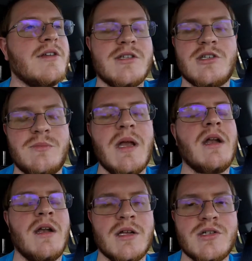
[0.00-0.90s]
This has been
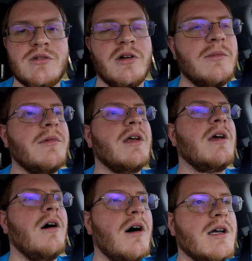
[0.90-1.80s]
an
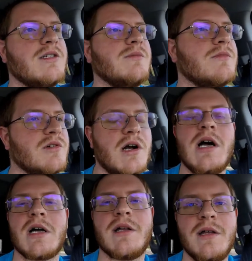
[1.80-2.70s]
extremely awesome
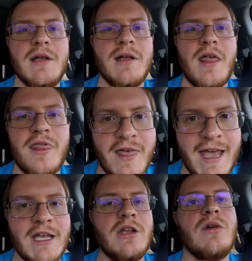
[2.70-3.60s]
truck.
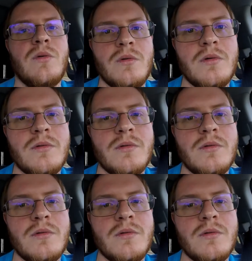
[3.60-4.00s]
Thank you.